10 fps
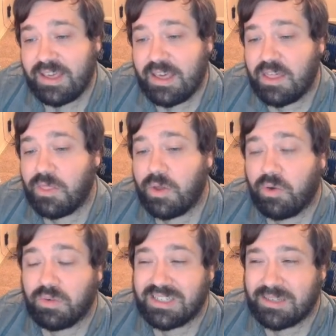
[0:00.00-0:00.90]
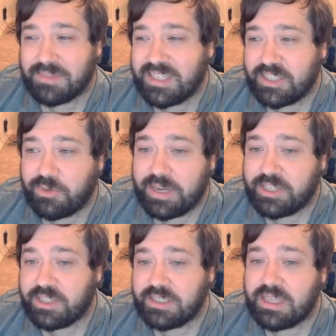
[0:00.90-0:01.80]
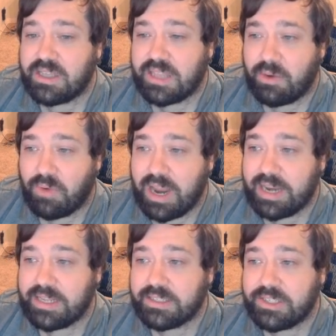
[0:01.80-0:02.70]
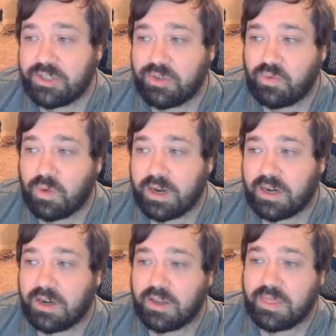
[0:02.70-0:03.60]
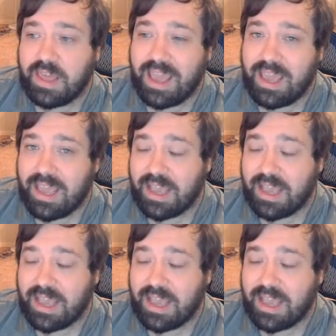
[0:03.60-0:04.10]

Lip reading: there was some situations that they ran into where they